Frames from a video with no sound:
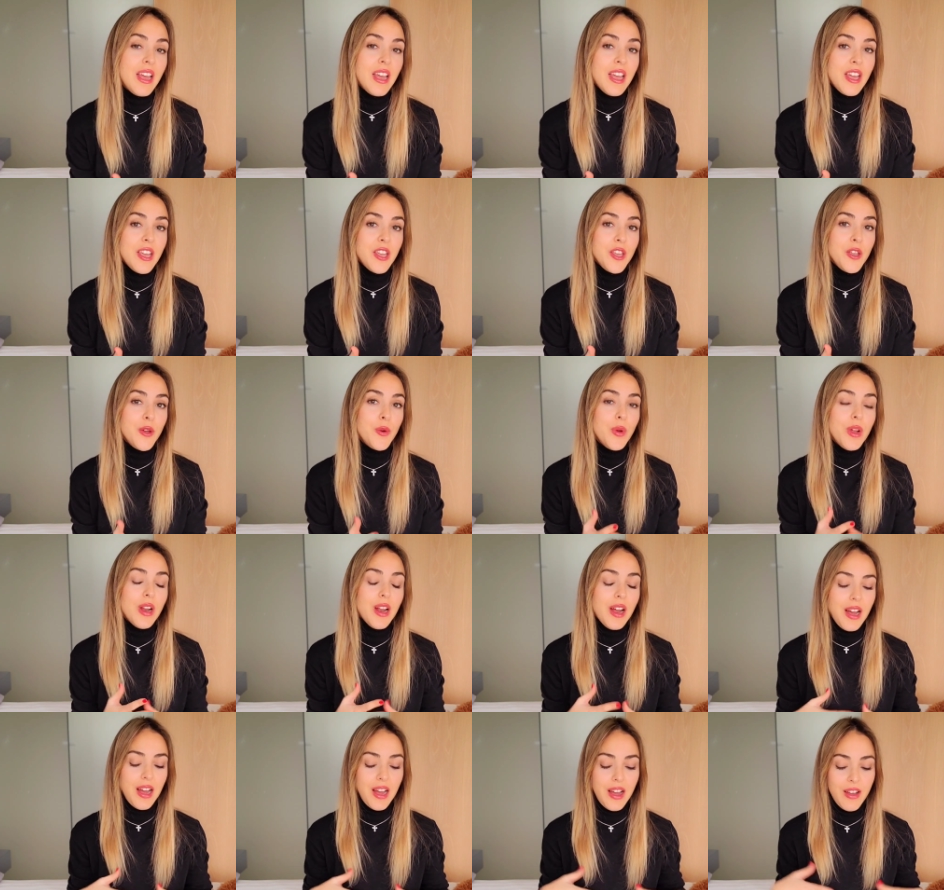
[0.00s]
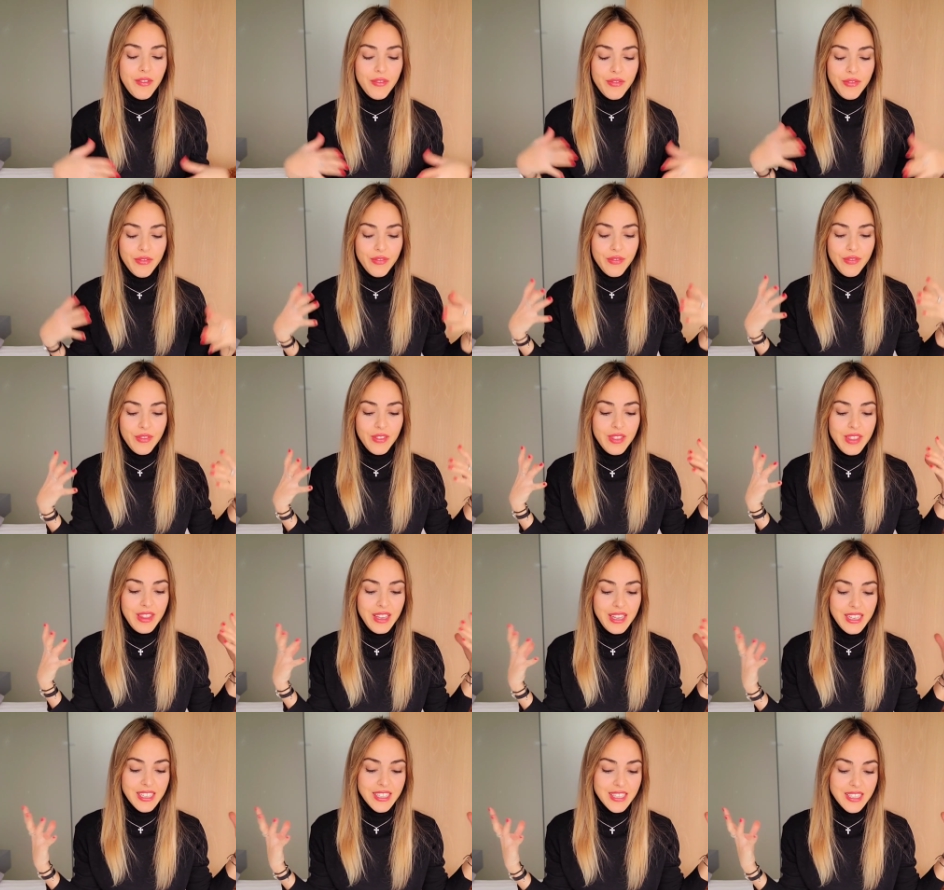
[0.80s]
you will have
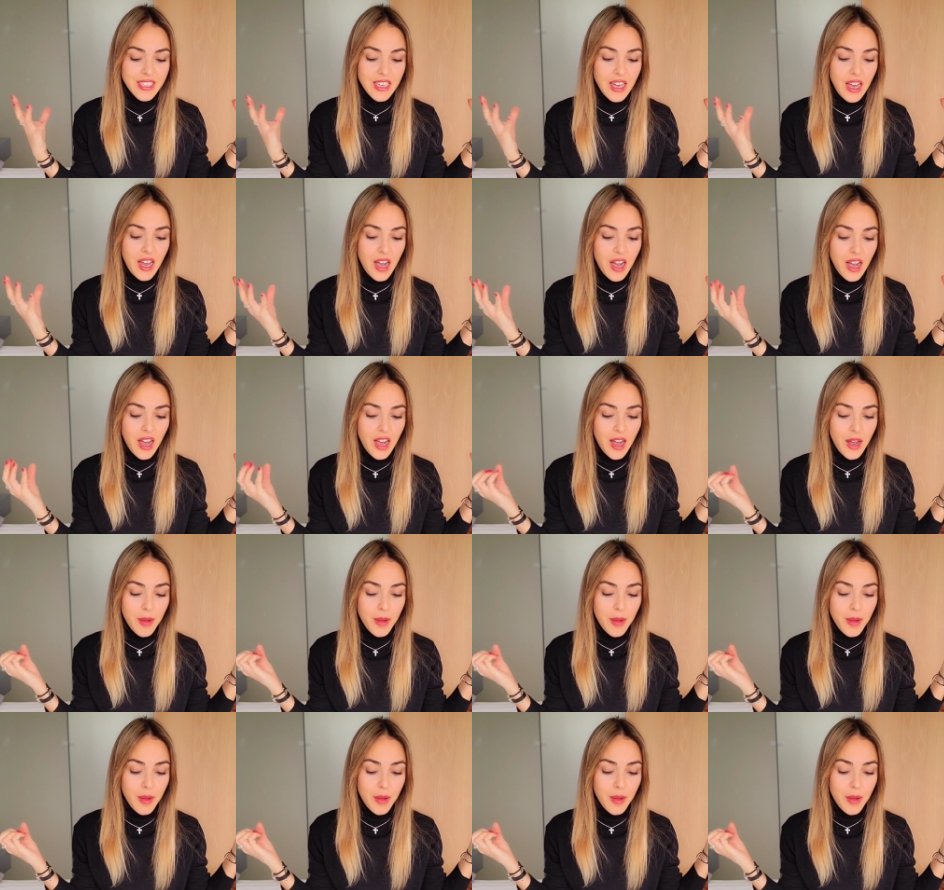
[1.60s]
this uh,